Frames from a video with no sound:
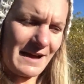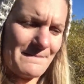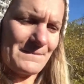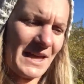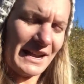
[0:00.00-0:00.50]

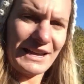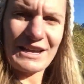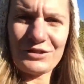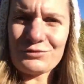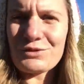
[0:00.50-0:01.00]
I
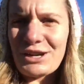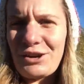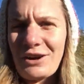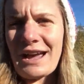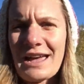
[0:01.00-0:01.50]
guess
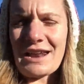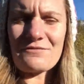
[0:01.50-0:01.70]
recreate